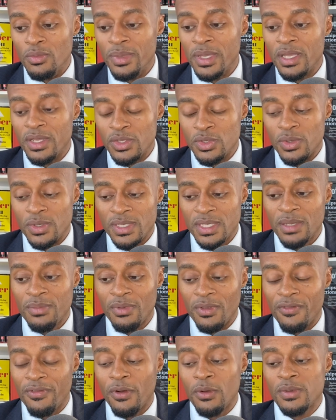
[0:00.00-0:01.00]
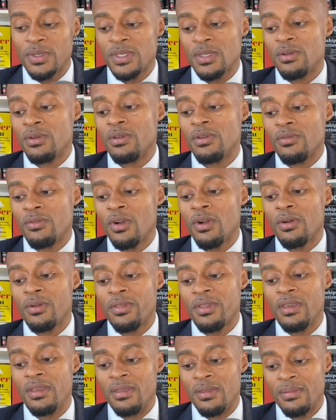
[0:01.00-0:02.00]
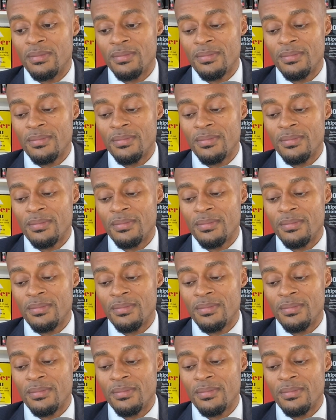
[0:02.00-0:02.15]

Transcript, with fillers: because you are simply focusing on the wrong thing.